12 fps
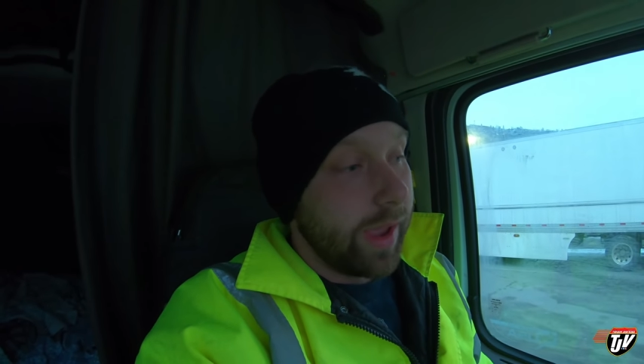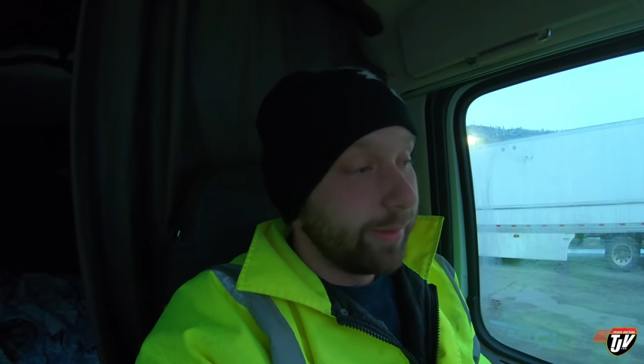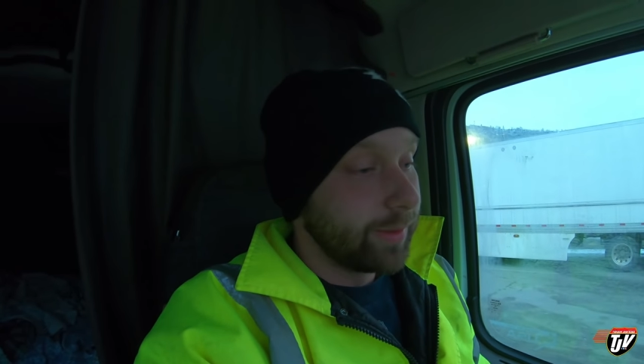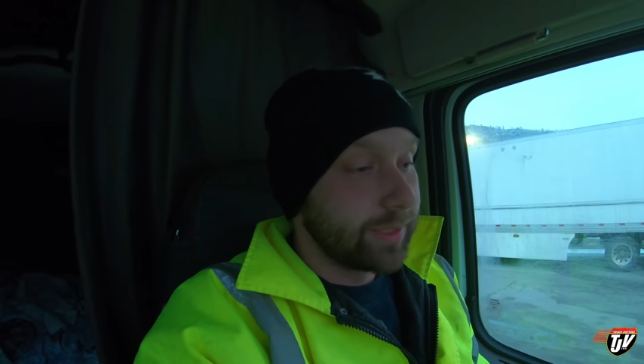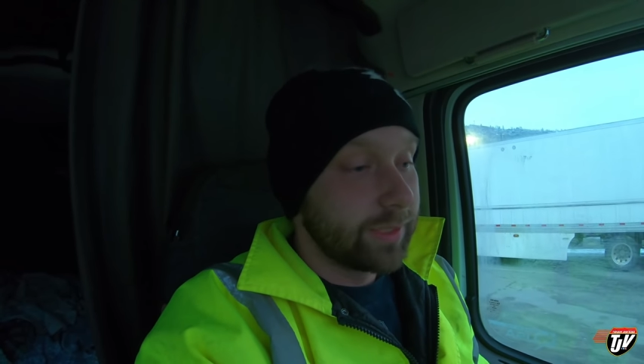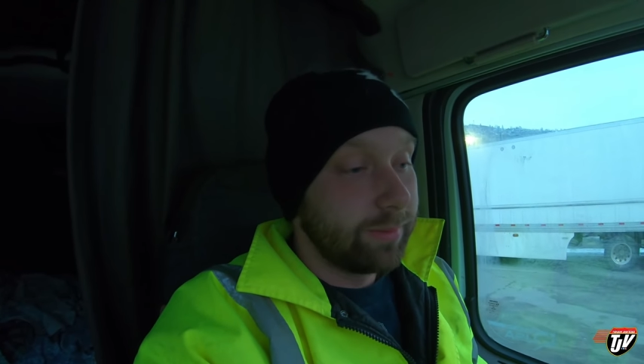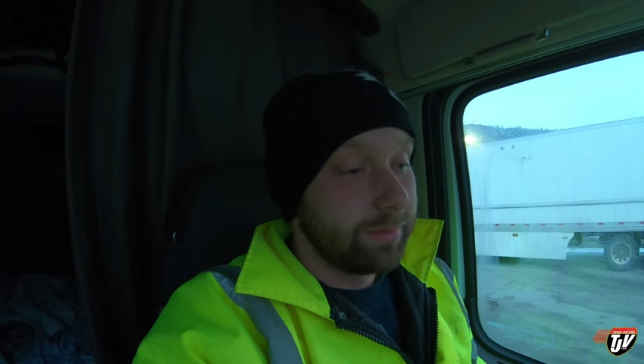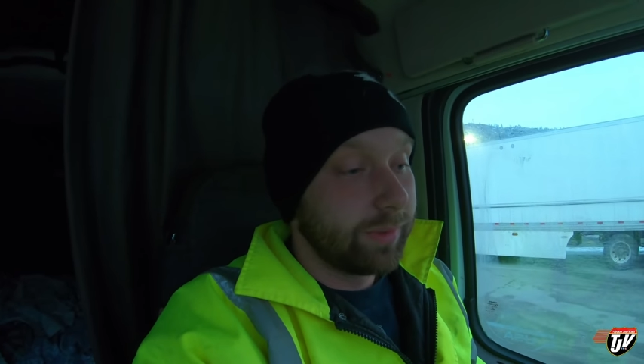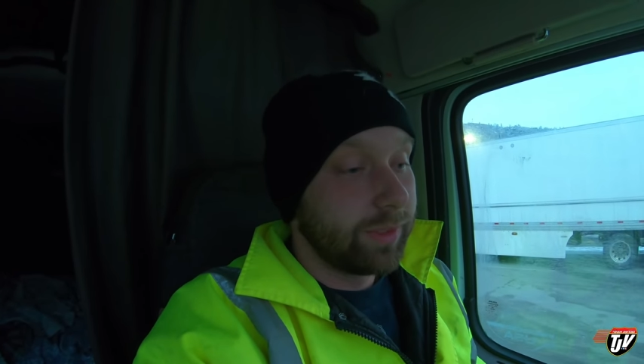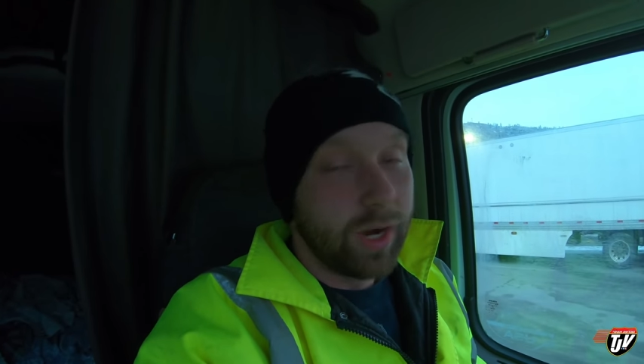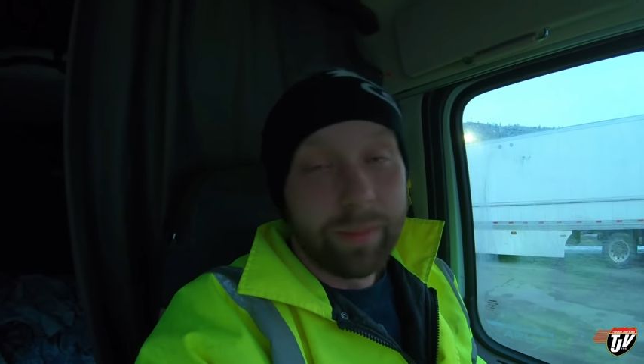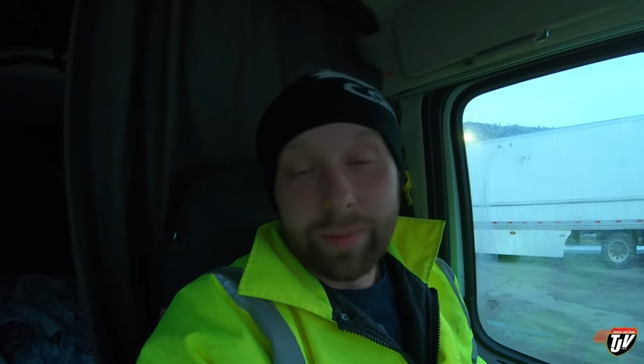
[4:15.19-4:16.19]
And when
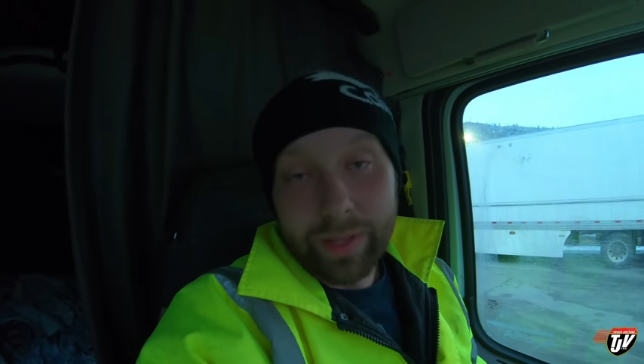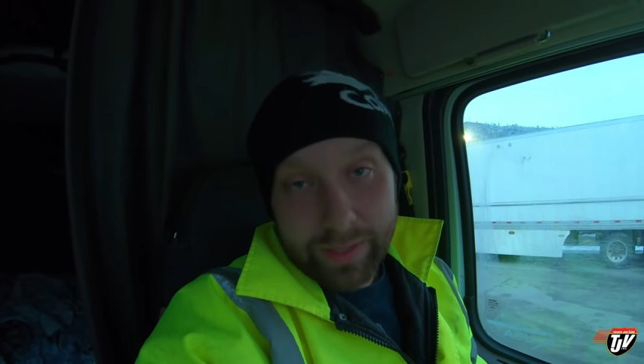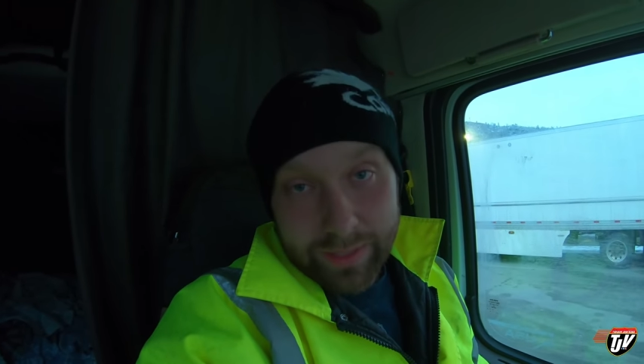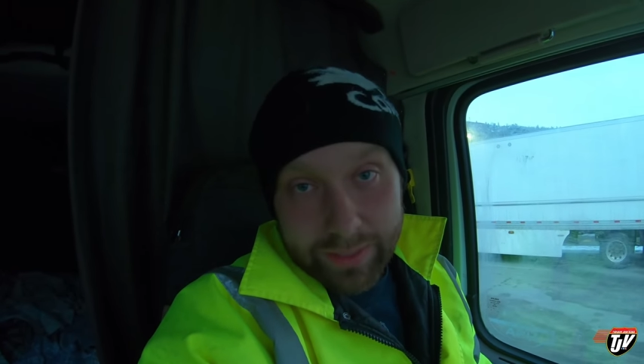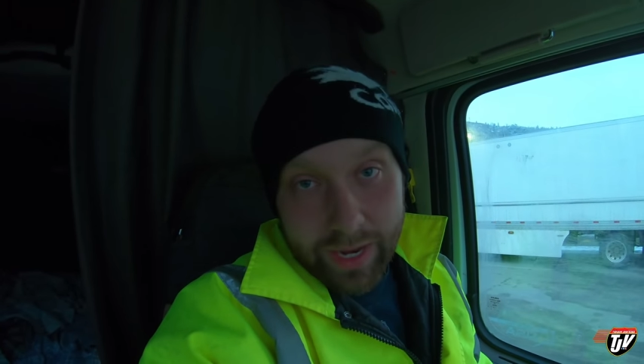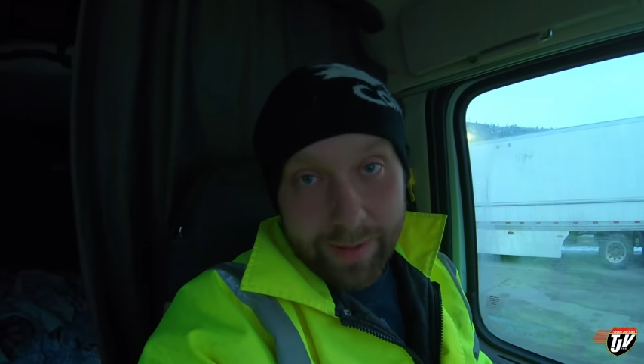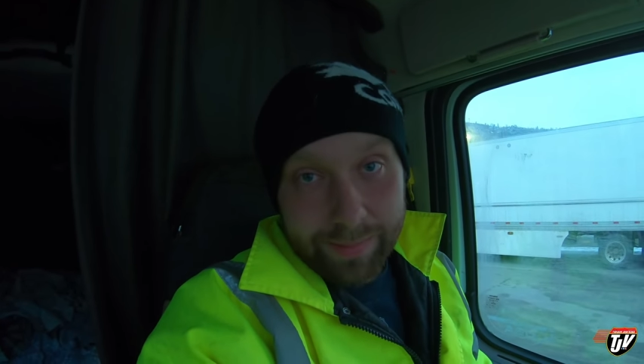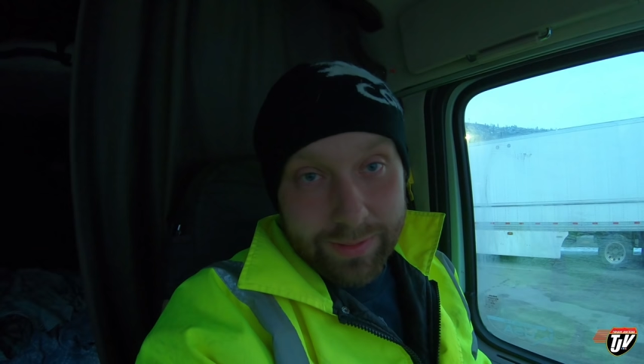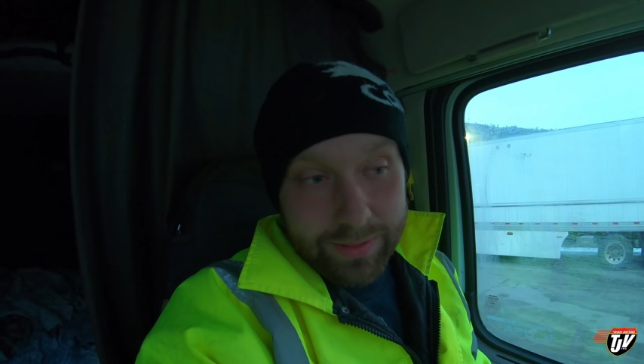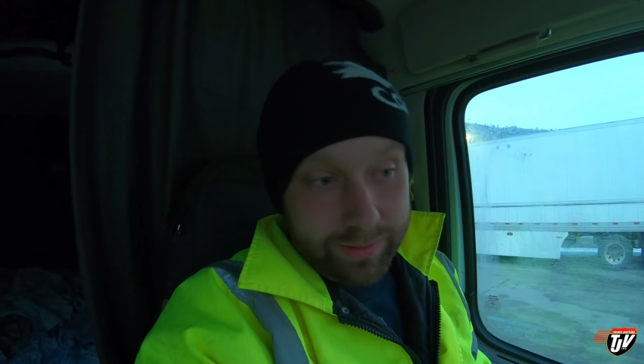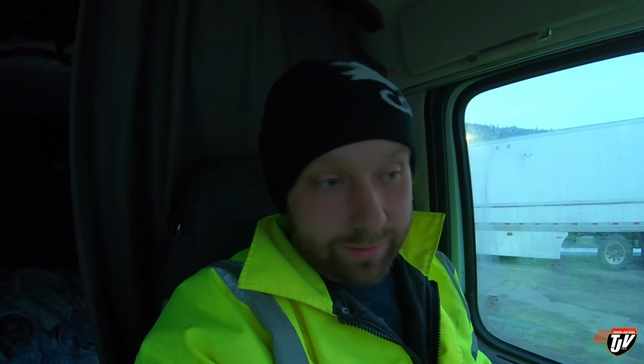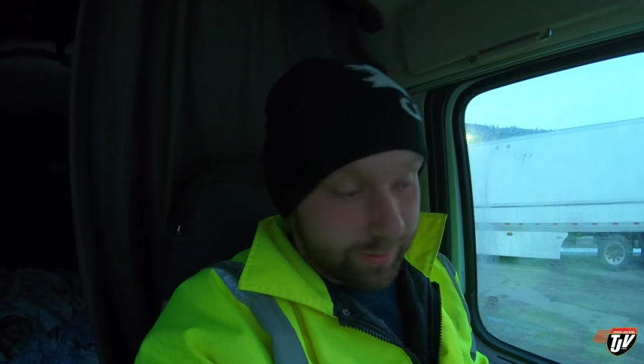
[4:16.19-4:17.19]
something dumb like this
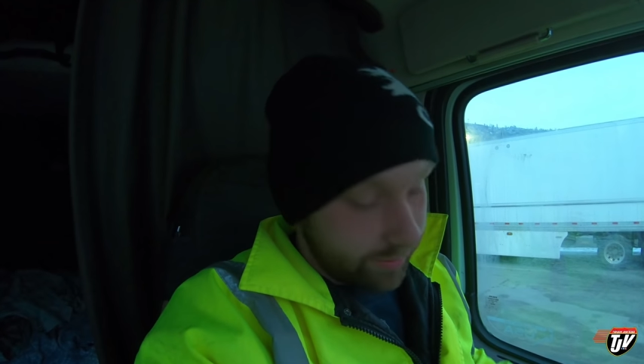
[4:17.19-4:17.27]
happens,